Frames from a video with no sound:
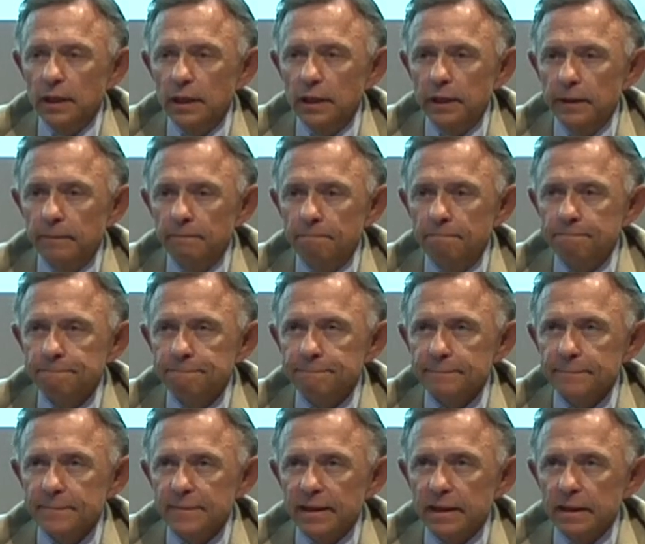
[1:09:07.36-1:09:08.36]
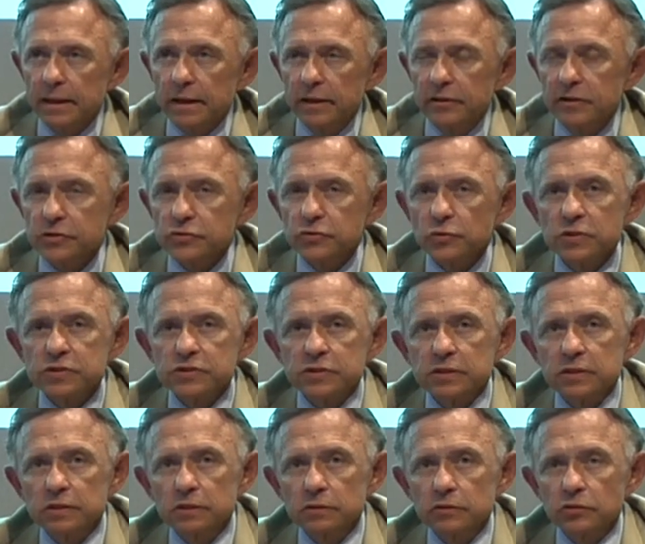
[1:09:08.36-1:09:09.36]
um, this was
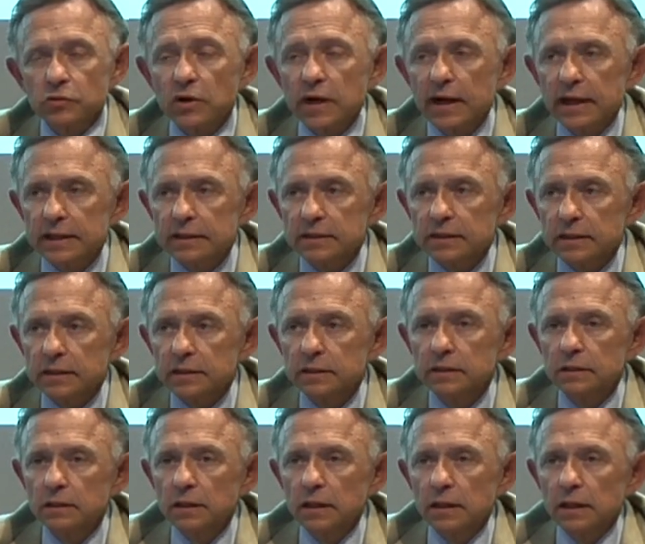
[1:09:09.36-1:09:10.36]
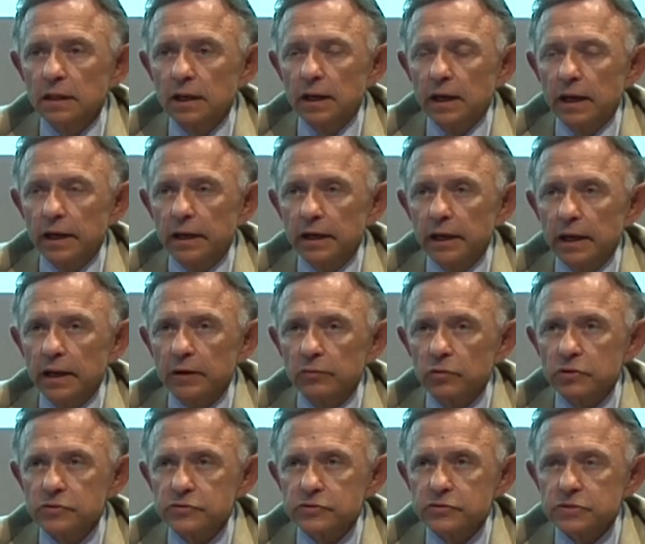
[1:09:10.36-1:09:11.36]
in Uganda. I
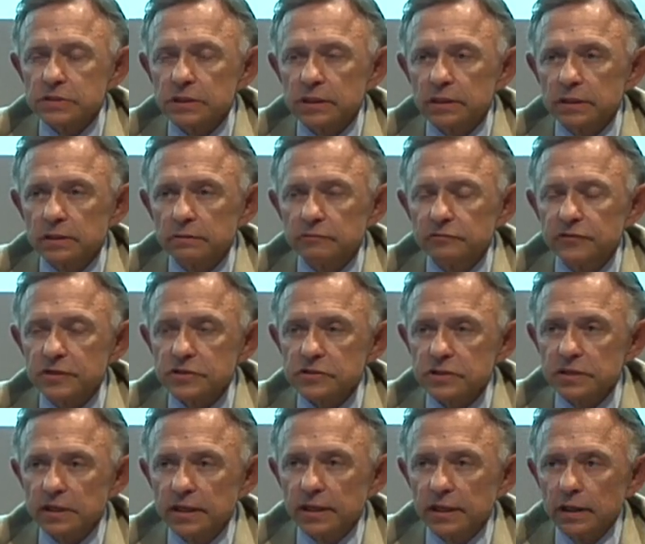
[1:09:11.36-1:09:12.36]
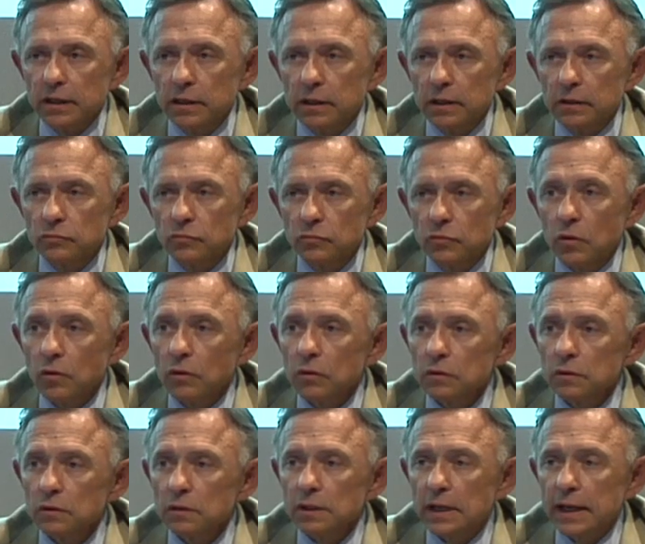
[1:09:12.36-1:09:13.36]
was visiting a
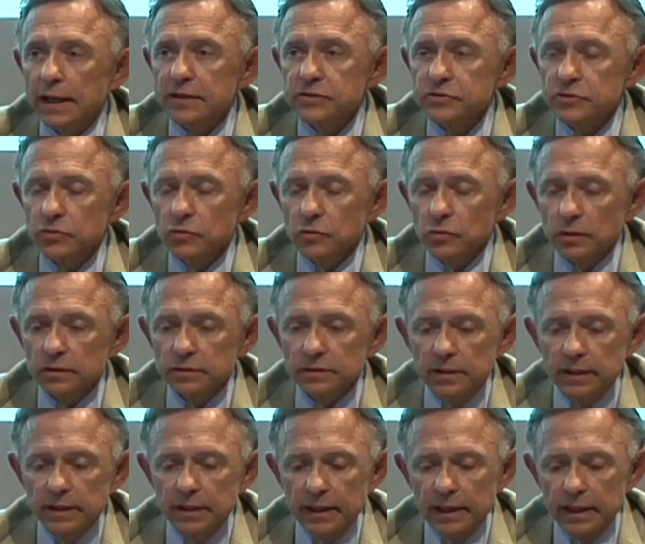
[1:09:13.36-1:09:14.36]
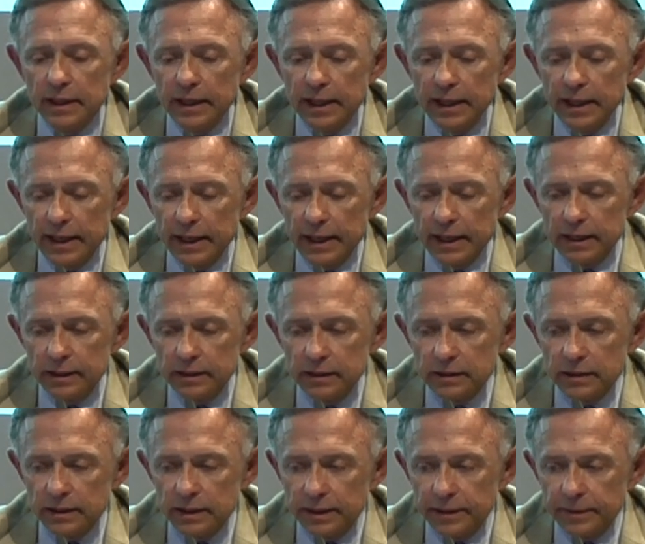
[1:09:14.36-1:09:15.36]
rural high school
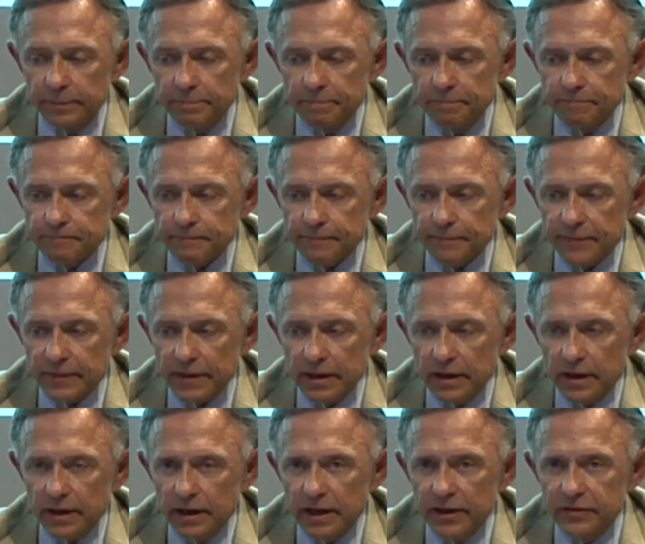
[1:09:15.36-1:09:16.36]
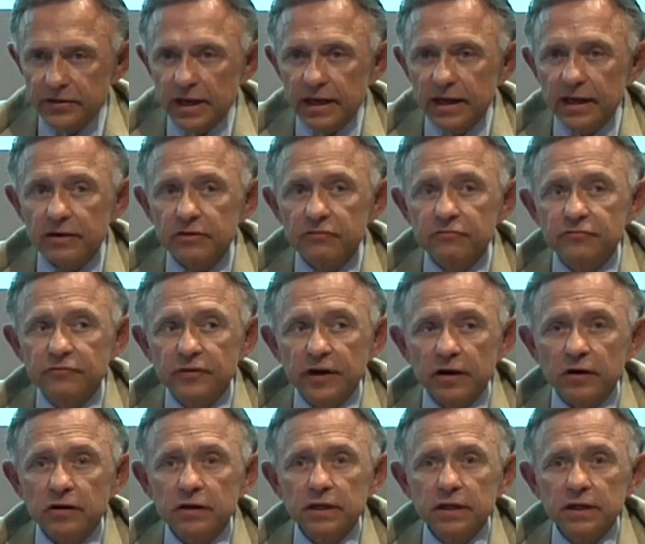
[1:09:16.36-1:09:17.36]
and um, uh, they had a
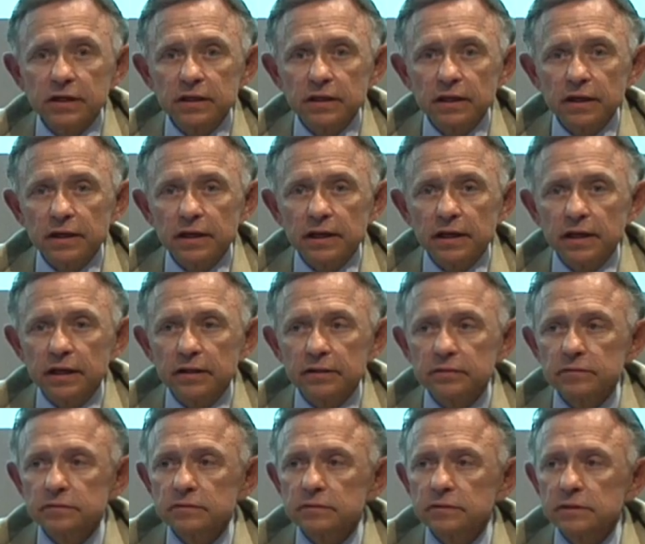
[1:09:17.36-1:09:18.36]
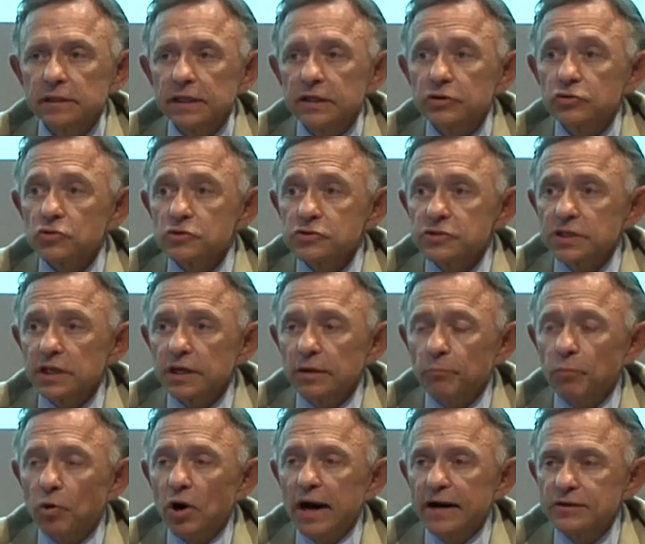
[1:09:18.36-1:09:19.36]
very uh,
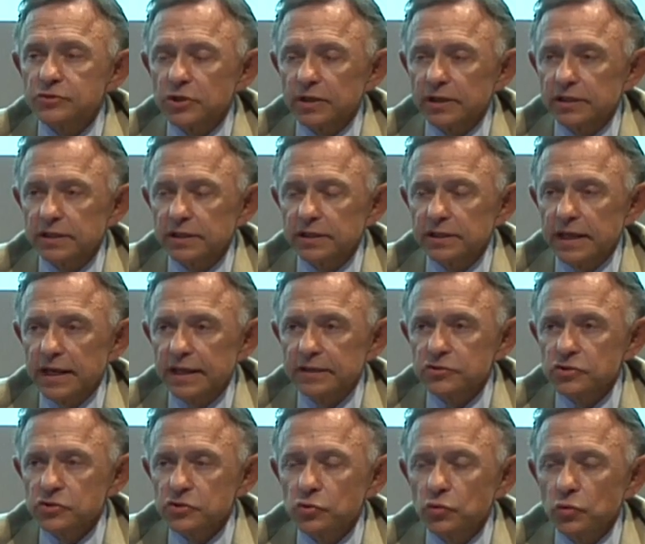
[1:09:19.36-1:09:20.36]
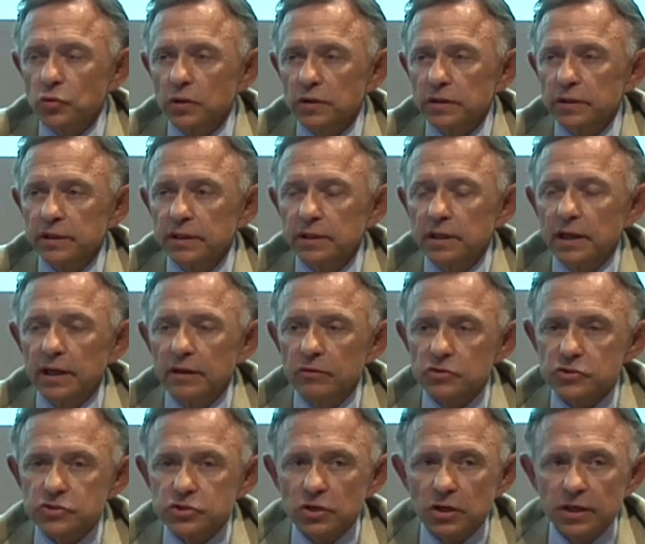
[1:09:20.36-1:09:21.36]
interesting project in that school. And I
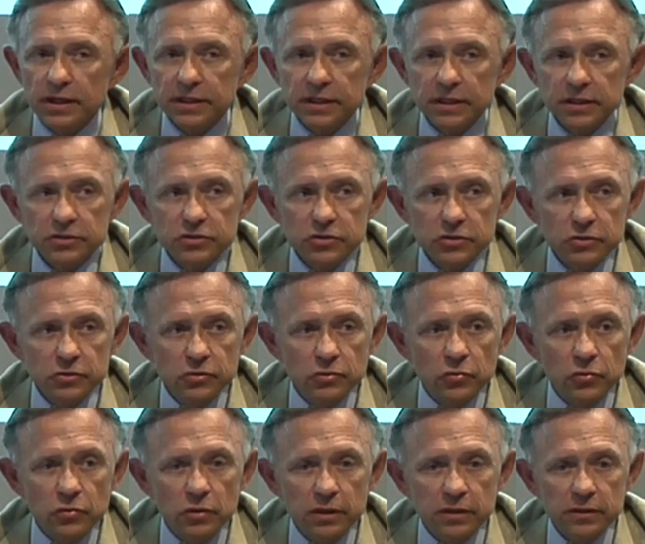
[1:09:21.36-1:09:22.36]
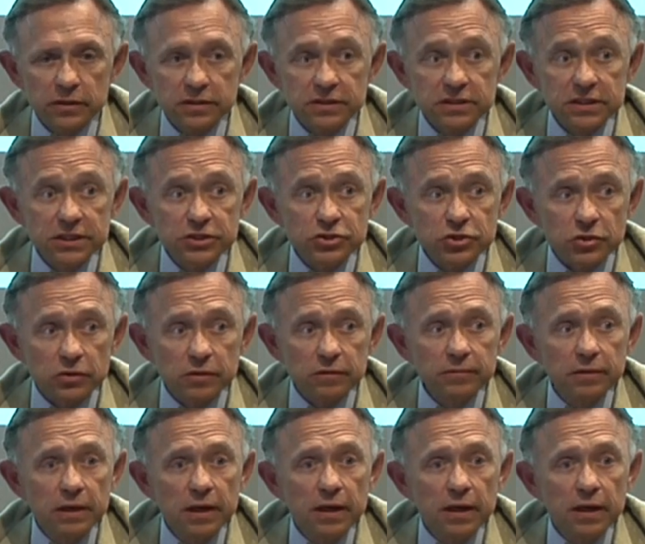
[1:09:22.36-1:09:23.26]
was talking to uh, the teacher,